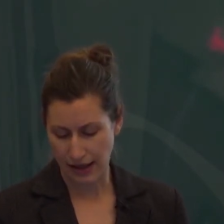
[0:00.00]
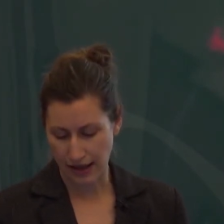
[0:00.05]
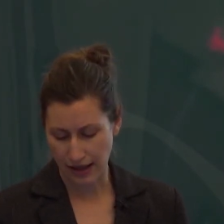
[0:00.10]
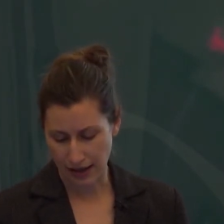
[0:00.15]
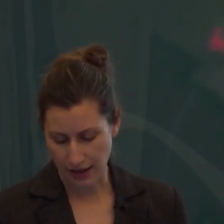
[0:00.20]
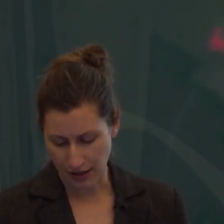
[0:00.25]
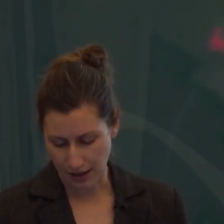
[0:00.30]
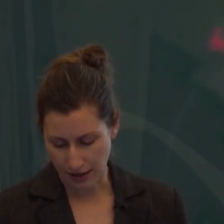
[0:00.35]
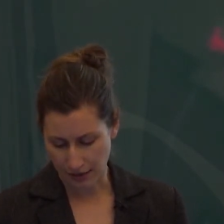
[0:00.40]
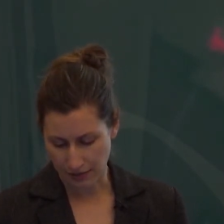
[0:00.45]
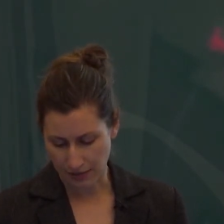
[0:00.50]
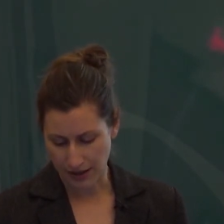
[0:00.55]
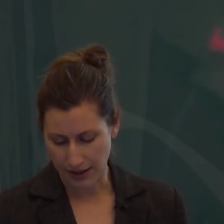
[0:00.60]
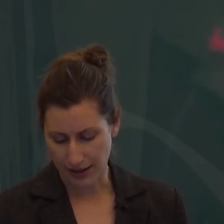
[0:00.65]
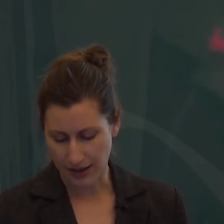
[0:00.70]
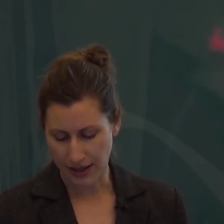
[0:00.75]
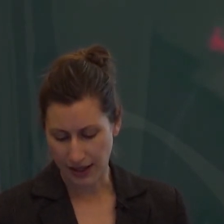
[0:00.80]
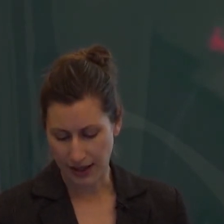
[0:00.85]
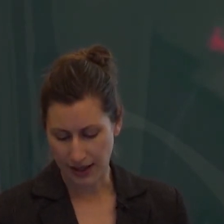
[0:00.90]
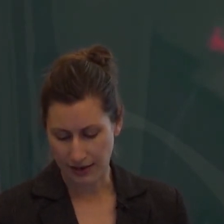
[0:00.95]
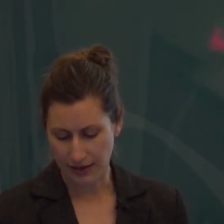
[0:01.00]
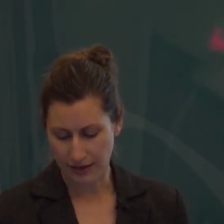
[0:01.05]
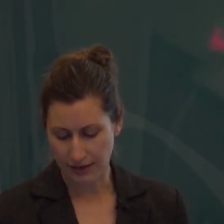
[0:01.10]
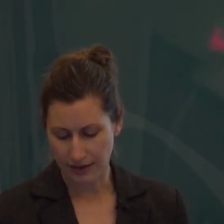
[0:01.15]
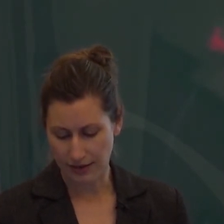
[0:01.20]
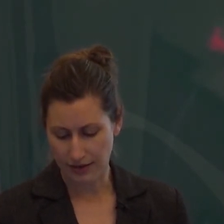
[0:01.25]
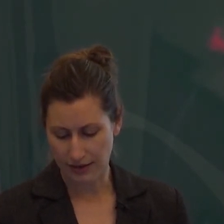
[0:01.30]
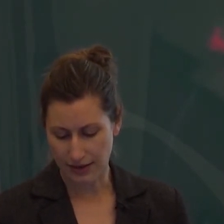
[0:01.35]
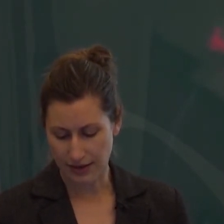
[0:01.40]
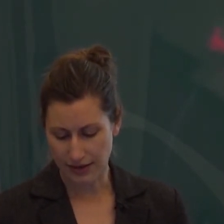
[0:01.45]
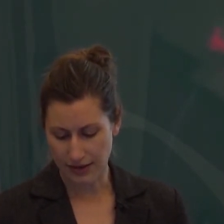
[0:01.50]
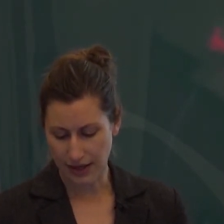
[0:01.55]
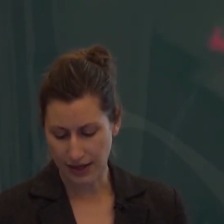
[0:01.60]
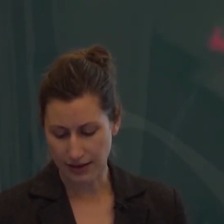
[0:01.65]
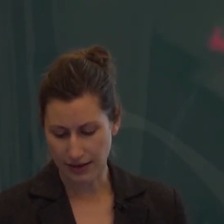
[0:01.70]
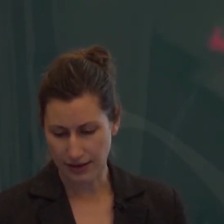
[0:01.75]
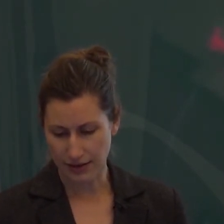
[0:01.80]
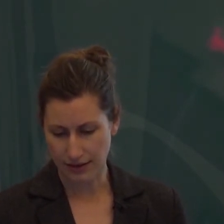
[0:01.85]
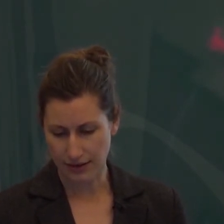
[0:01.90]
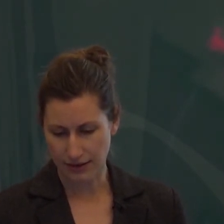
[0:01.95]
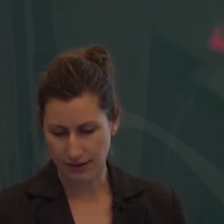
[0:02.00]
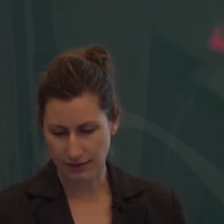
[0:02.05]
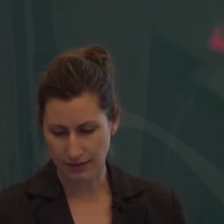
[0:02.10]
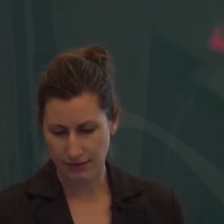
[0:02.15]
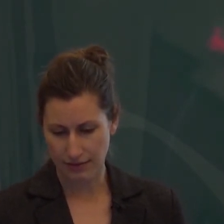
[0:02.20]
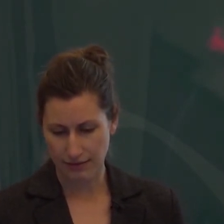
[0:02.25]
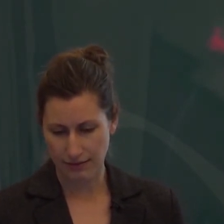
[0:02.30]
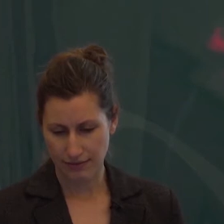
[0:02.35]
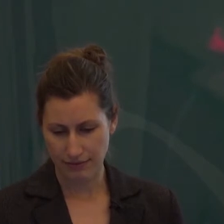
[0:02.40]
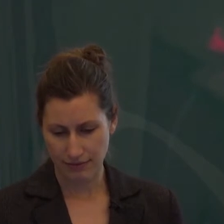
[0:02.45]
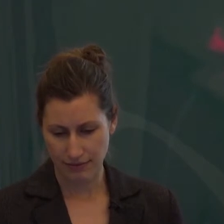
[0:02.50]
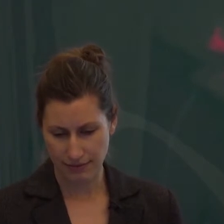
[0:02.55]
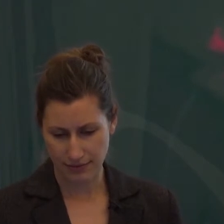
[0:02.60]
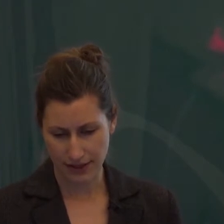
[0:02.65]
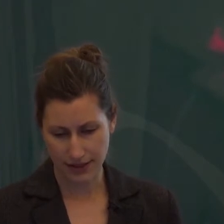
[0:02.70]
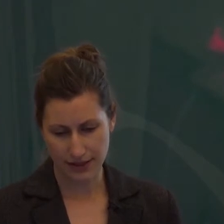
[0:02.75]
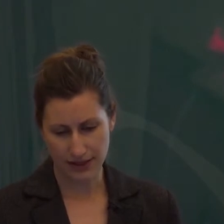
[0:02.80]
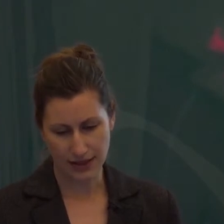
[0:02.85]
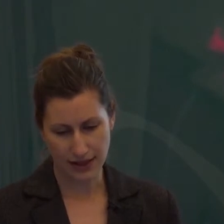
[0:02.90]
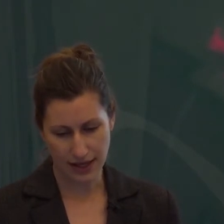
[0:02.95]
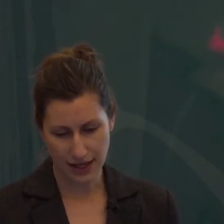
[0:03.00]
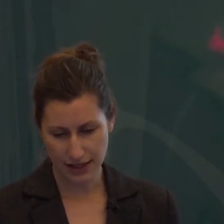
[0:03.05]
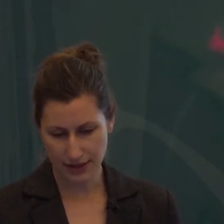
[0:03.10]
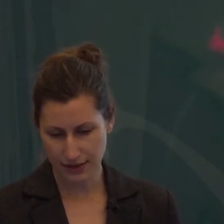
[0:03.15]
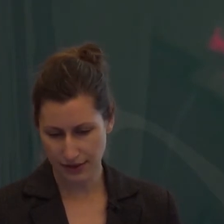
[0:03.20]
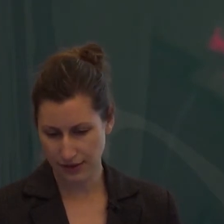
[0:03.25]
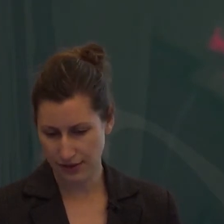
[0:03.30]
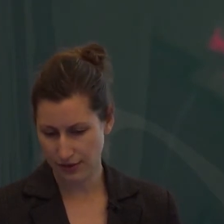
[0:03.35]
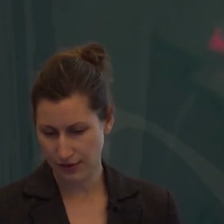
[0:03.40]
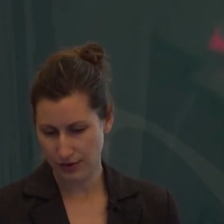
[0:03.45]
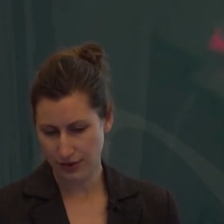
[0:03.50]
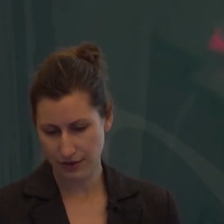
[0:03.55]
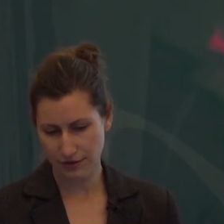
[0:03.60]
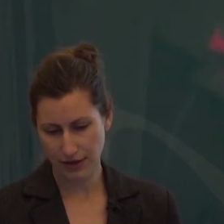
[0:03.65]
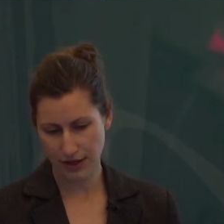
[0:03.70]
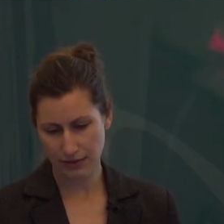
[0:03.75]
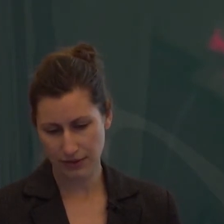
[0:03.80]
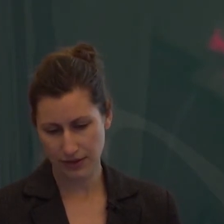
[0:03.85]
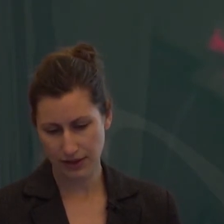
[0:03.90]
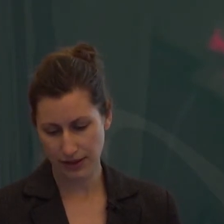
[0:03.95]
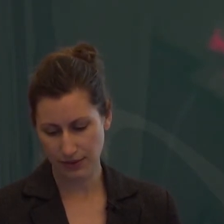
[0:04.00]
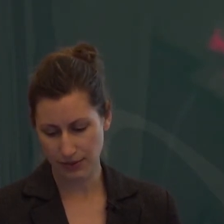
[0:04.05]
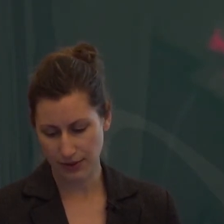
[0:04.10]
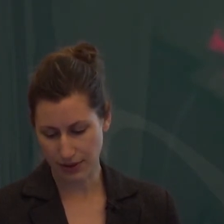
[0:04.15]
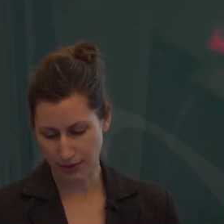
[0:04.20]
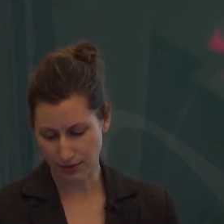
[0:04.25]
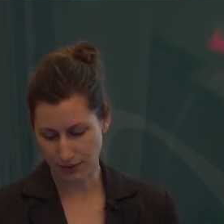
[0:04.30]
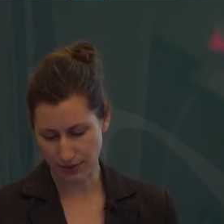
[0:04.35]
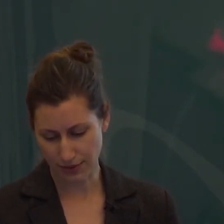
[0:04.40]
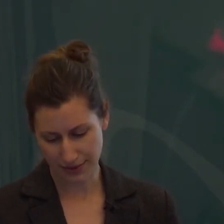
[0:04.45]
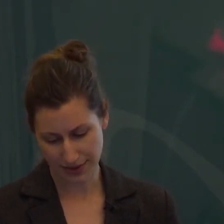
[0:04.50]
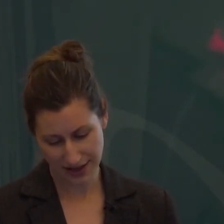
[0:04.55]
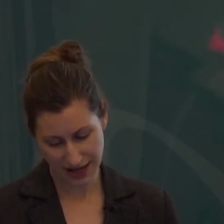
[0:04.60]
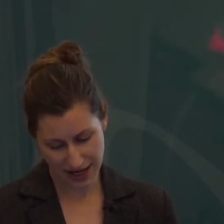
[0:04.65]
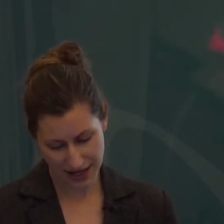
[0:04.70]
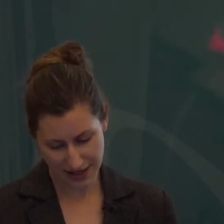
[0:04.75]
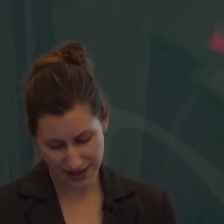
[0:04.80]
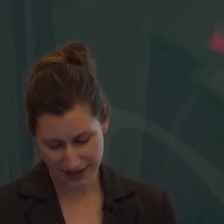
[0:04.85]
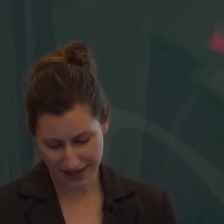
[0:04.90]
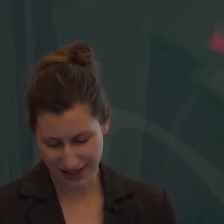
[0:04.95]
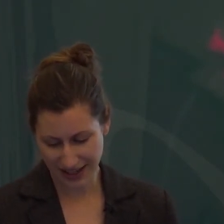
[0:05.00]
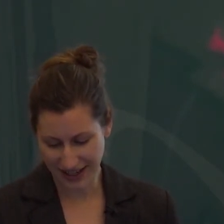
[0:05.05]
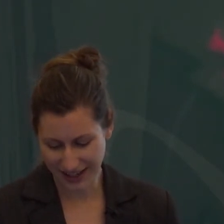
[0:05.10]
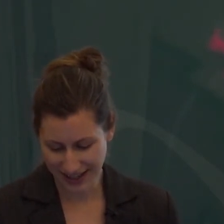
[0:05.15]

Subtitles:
Again, the sun is an excellent source of vitamin D. We don't get it